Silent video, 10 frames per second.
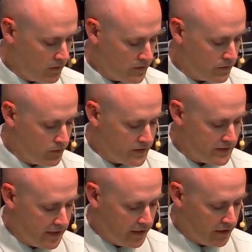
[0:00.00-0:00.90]
Those who were
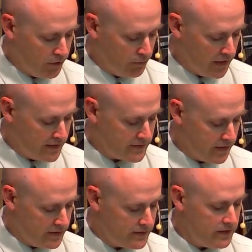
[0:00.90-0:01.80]
standing nearby
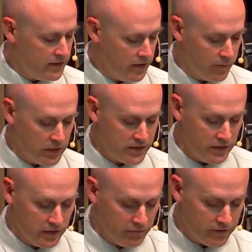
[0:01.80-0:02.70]
said, "See how much
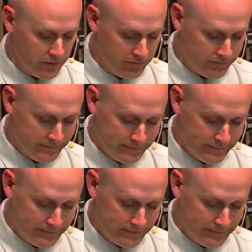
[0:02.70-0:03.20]
he loved him."